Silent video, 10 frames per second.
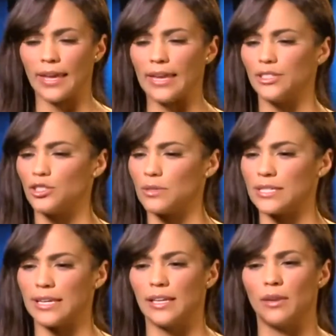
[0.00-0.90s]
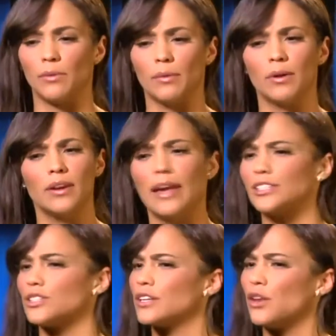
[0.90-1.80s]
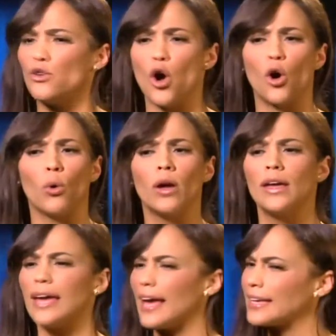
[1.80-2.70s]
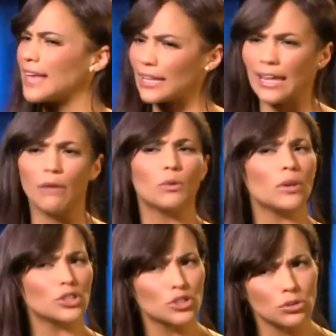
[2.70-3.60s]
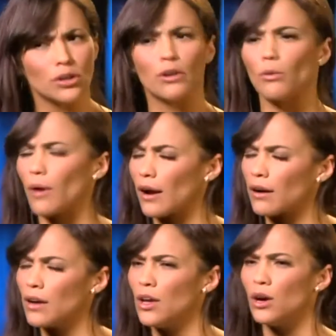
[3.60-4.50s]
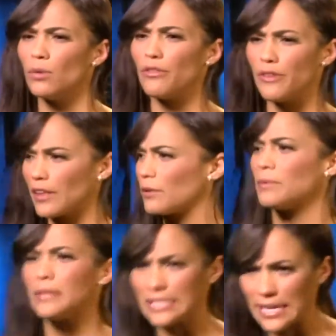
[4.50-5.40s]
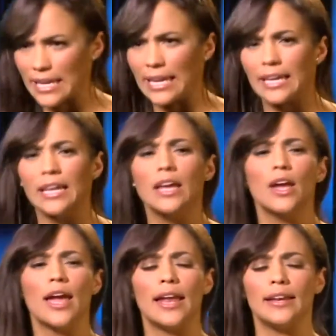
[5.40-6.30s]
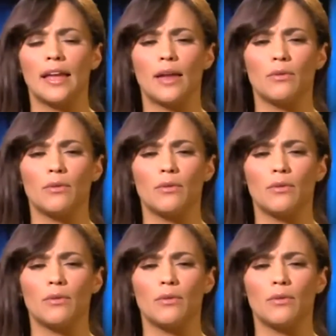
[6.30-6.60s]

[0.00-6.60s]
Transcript: get into a scene and we wouldn't actually know exactly how we'd want to shoot it or where we feel like we'd be sitting and, and,